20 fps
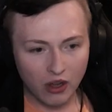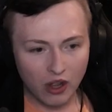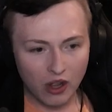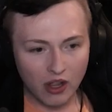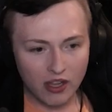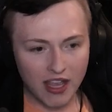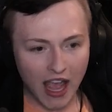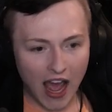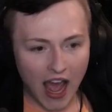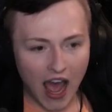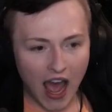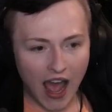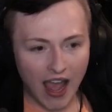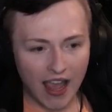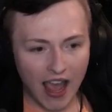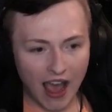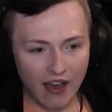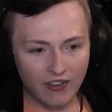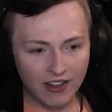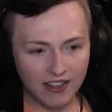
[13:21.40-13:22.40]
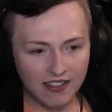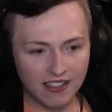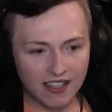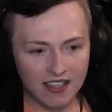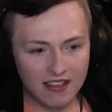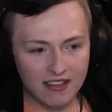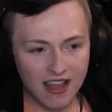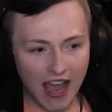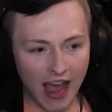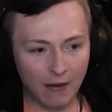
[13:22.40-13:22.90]
Yeah, I haven't
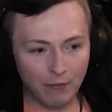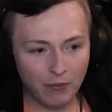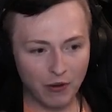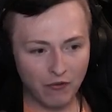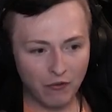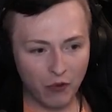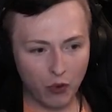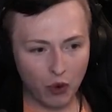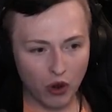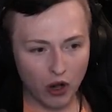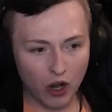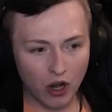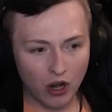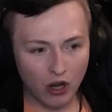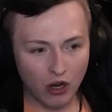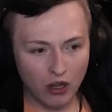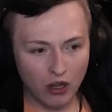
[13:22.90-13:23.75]
seen that before.